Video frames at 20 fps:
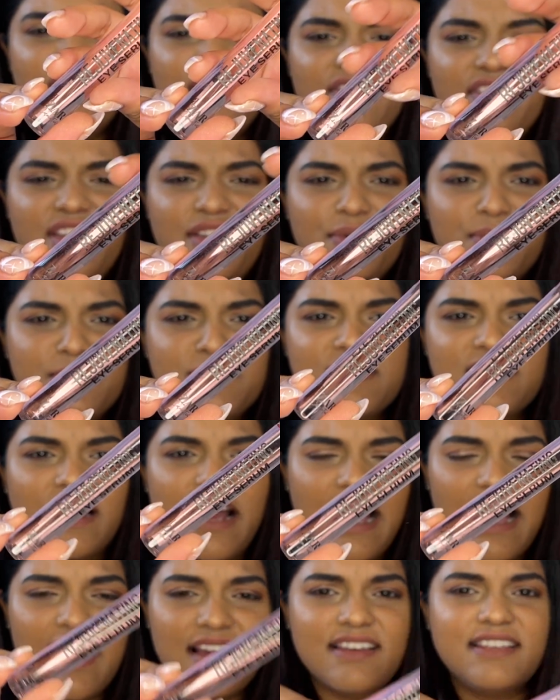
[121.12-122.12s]
never used
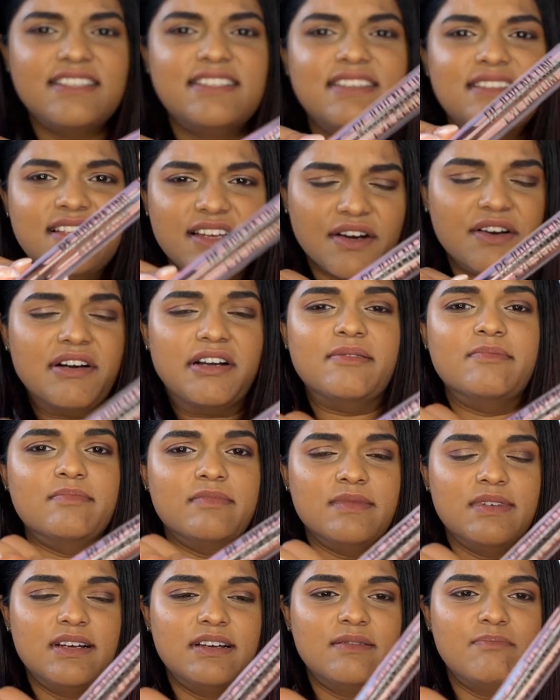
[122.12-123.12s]
an eye
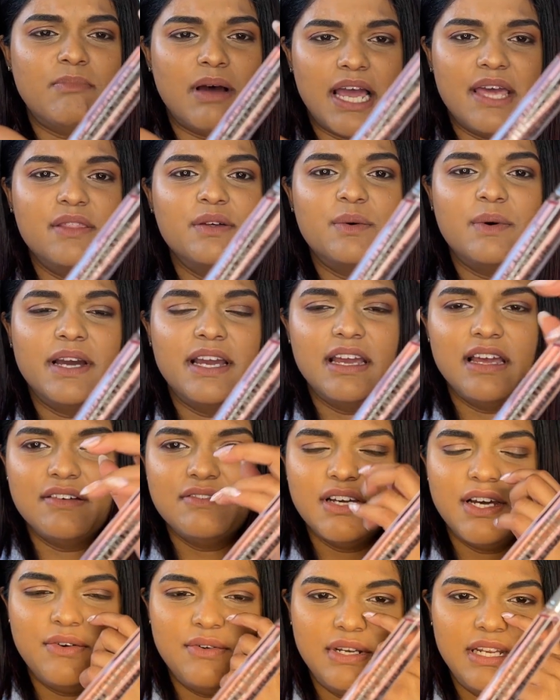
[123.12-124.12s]
serum, by the way.
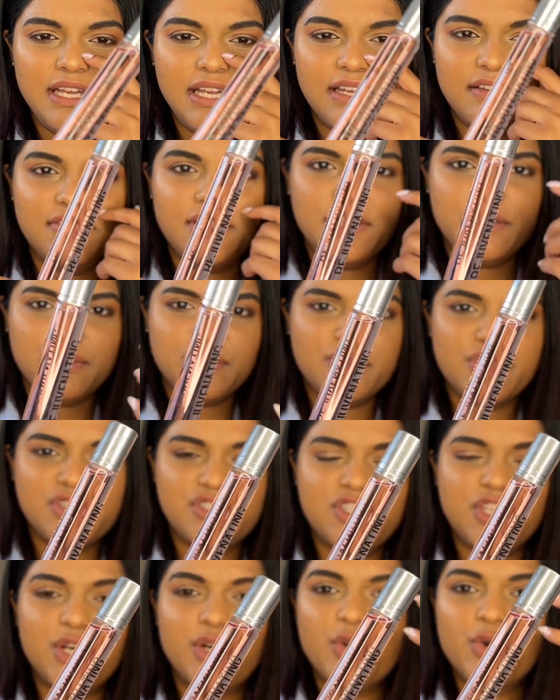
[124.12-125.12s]
I've only ever
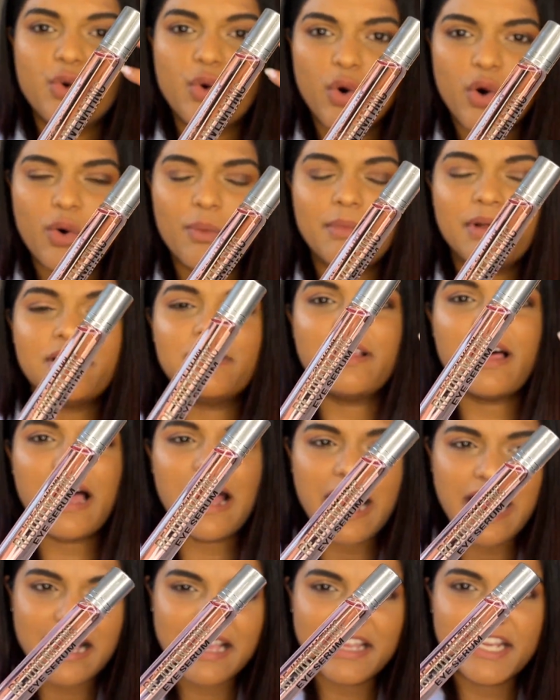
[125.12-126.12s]
used your normal
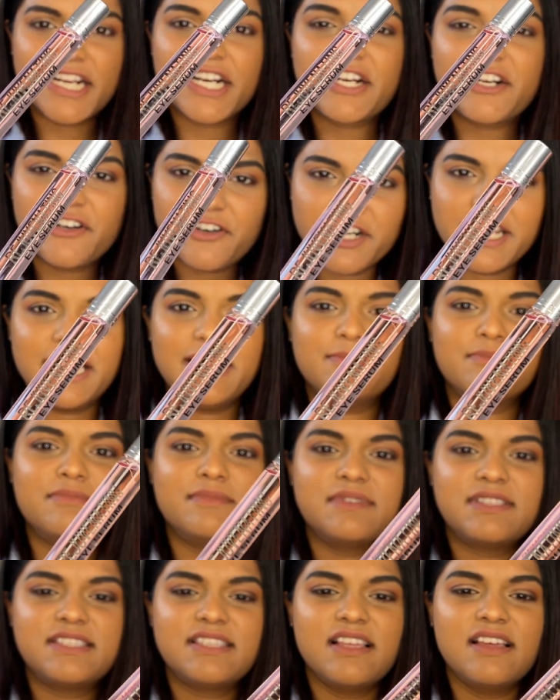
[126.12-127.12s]
eye
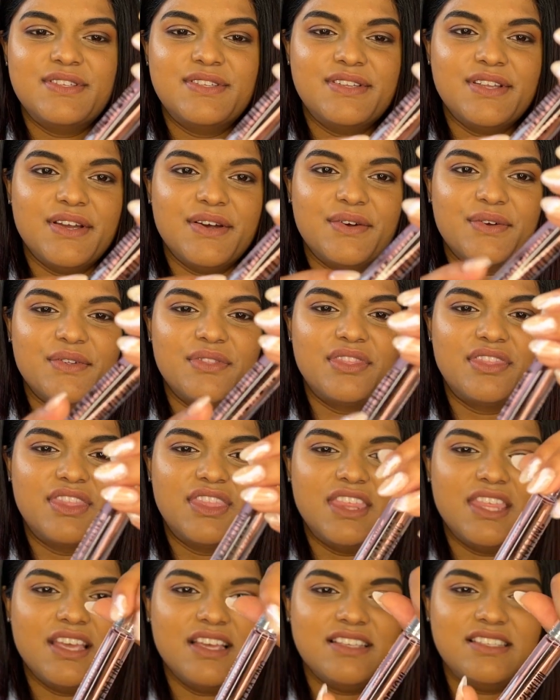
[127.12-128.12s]
creams. So
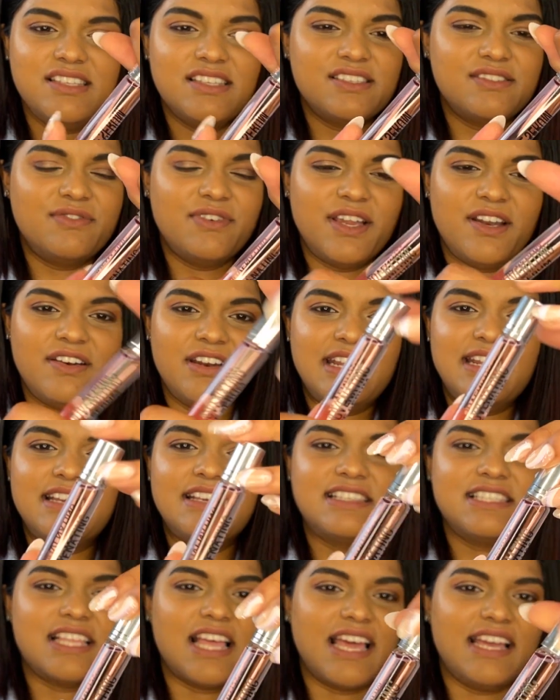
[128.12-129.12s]
this is very
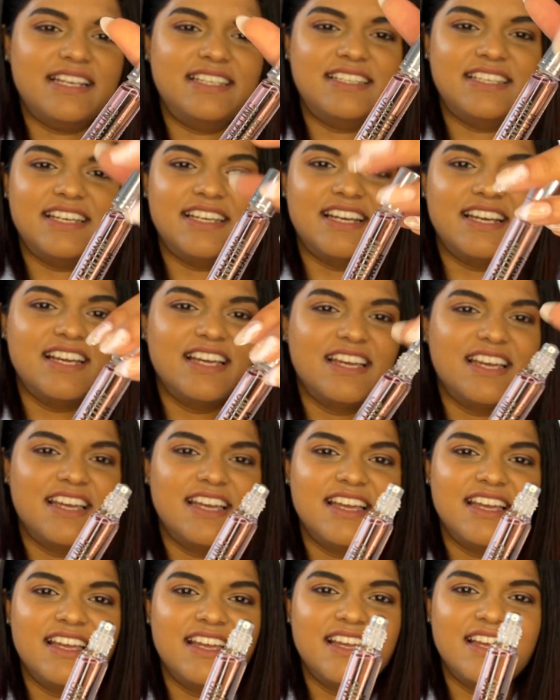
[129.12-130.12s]
exciting.
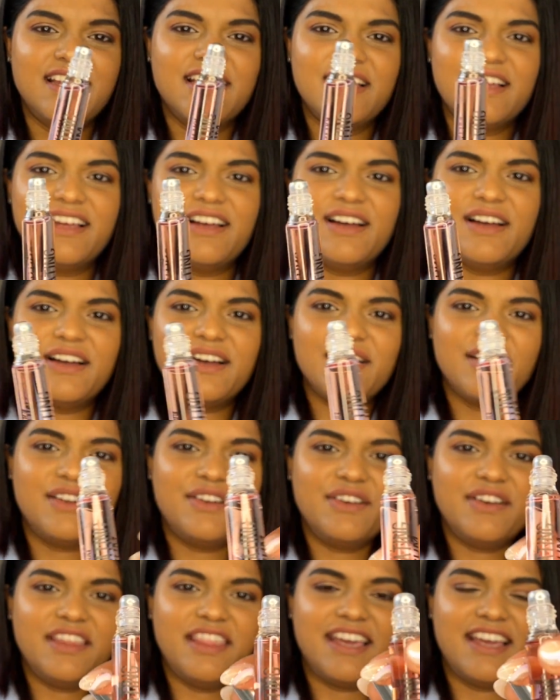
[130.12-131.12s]
Oh,
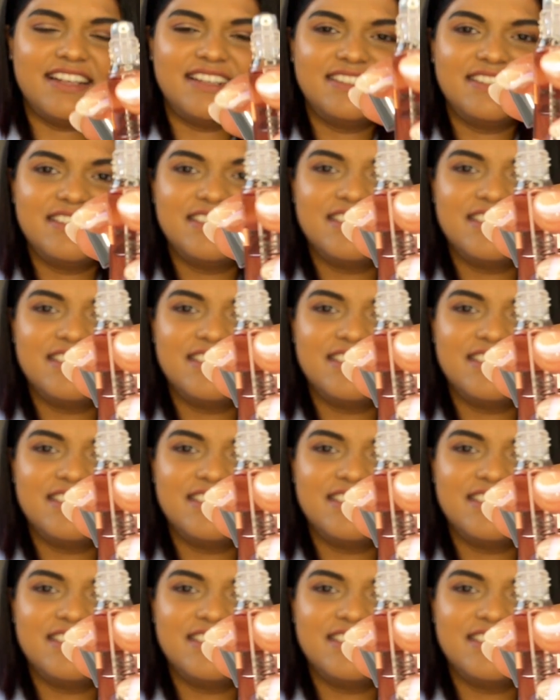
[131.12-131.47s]
look at that.